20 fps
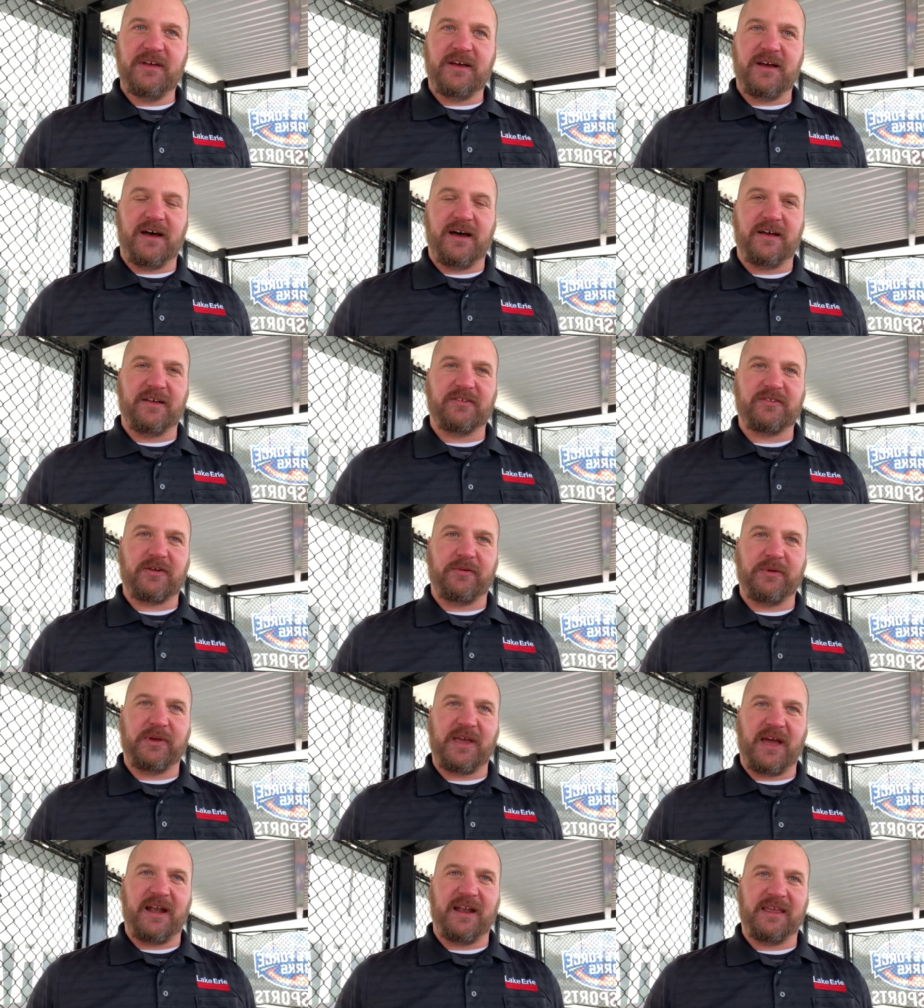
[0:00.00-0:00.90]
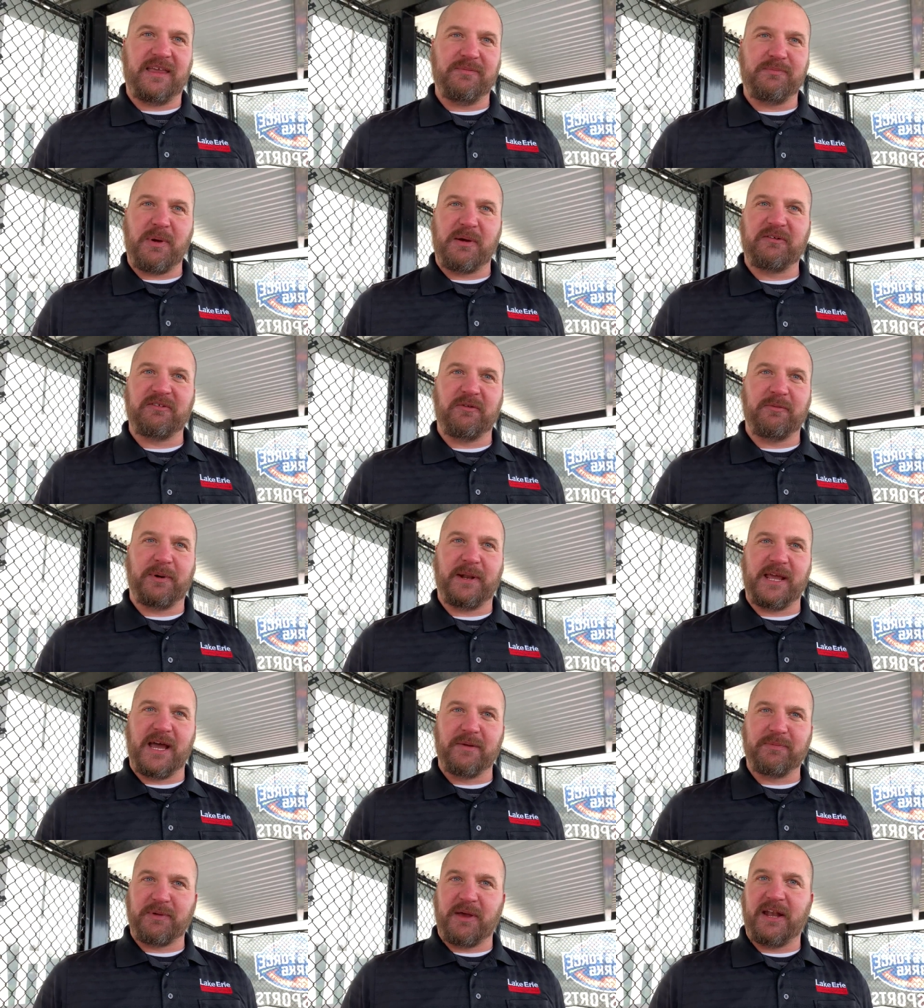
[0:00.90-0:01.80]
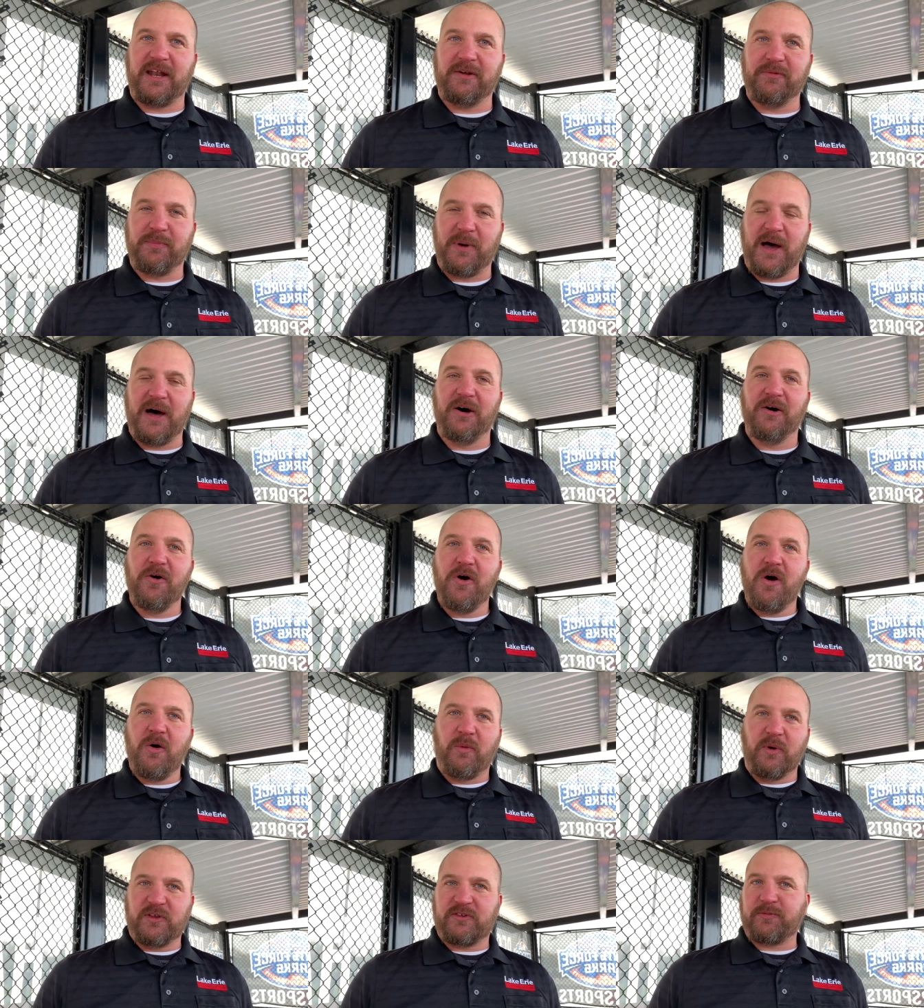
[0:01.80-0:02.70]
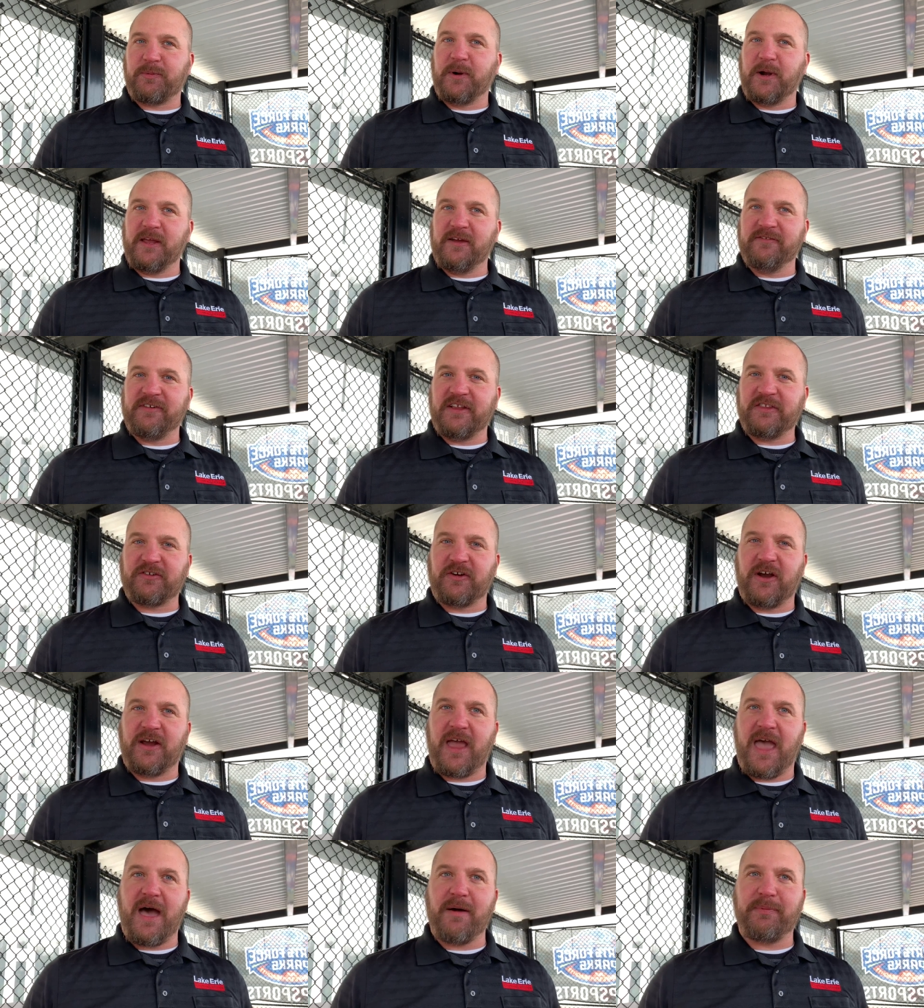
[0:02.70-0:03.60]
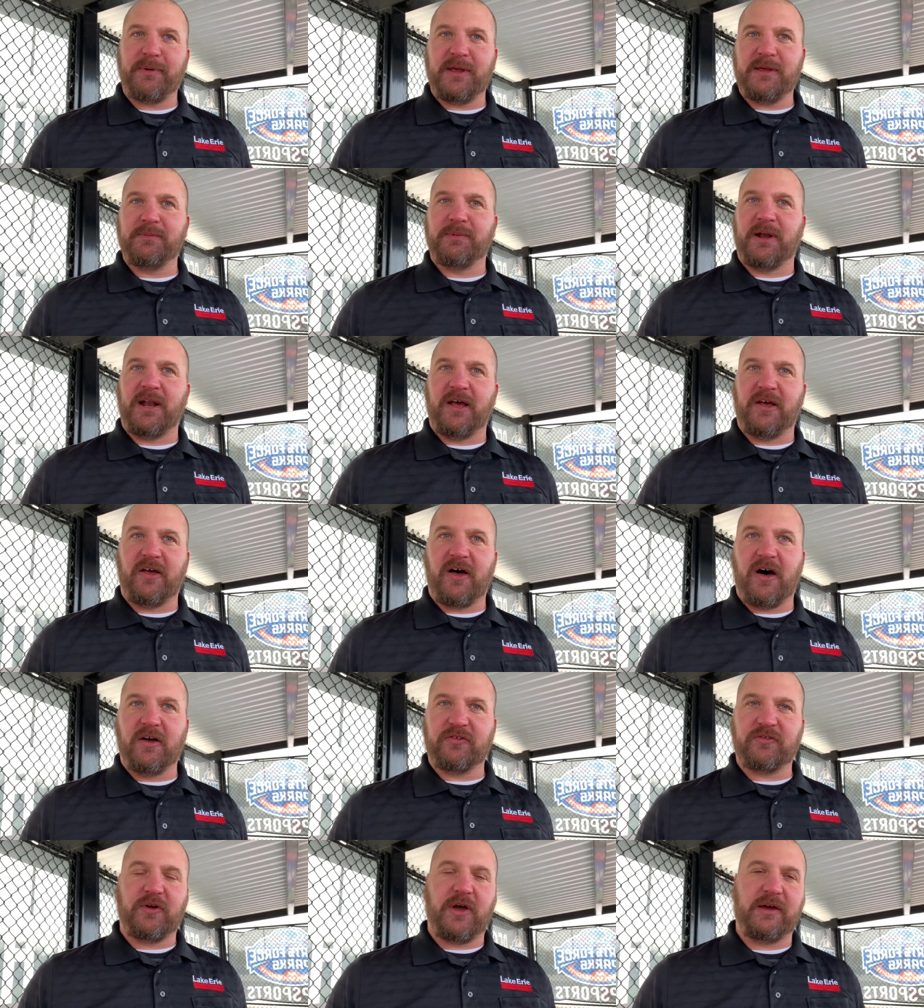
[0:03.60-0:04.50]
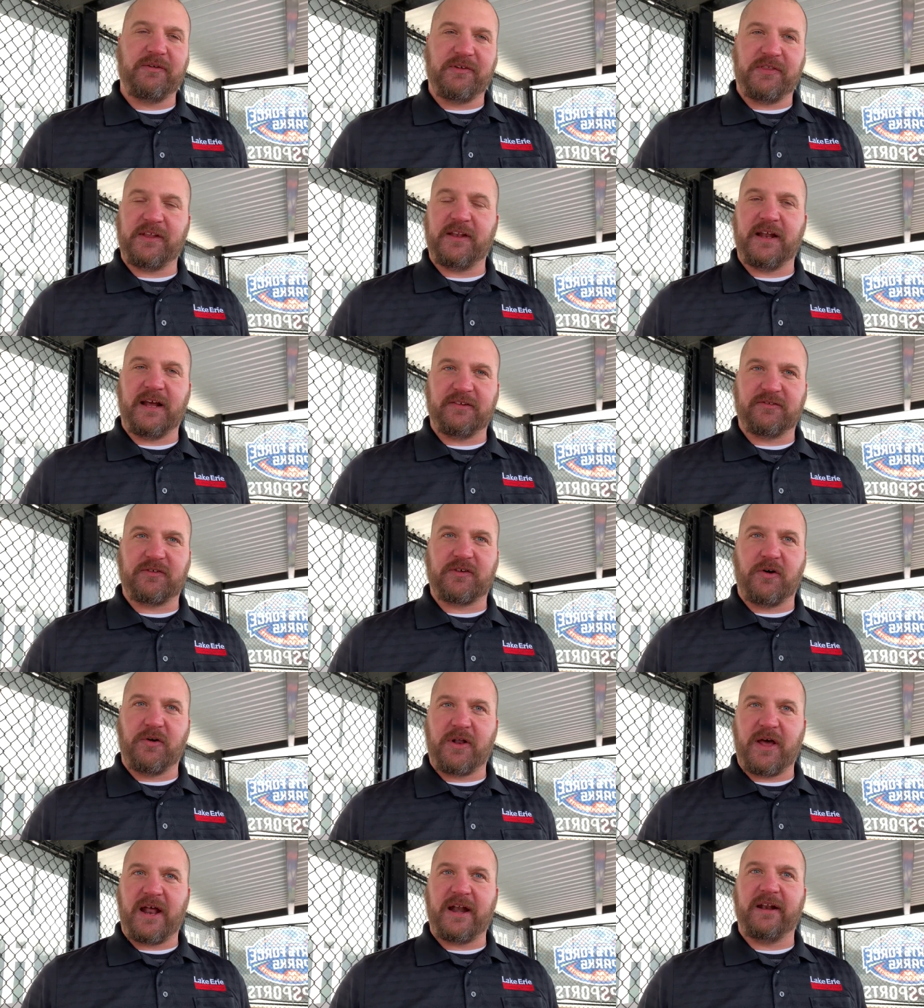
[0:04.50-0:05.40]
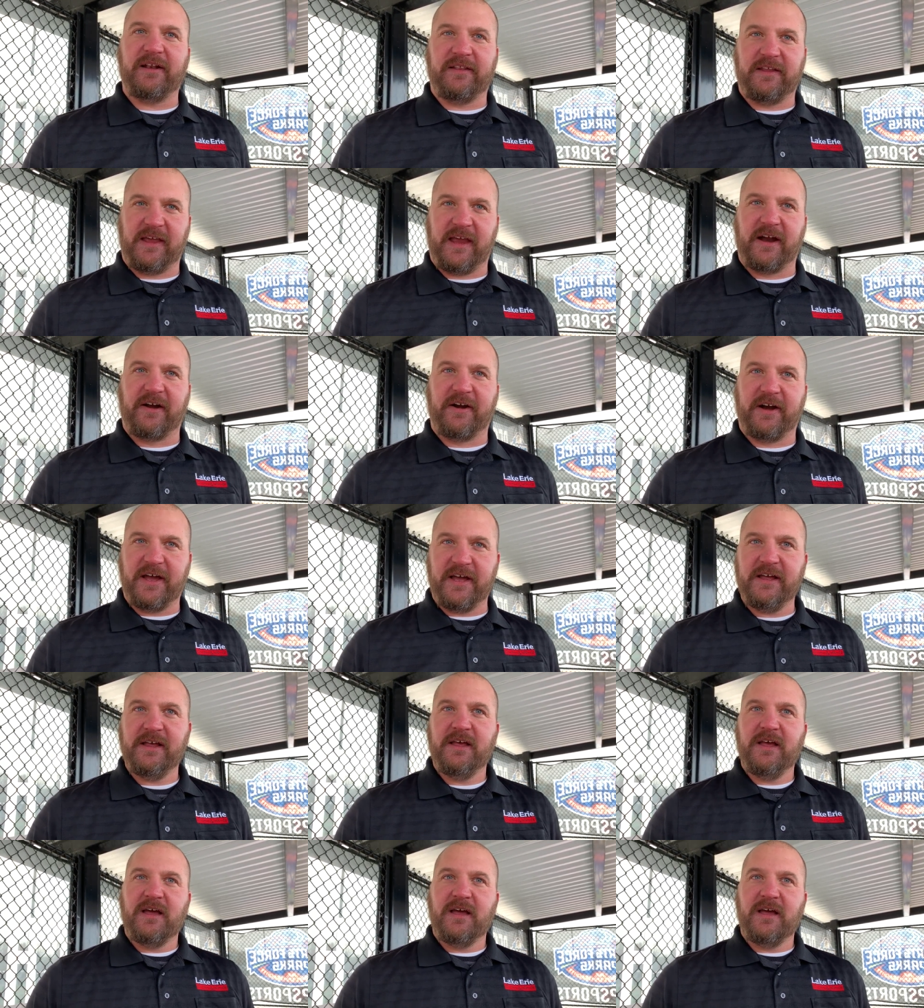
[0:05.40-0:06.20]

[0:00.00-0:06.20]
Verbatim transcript: Uh, so we kind of keep everybody updated about what sporting events are happening, but uh, also everything that's going on in the area.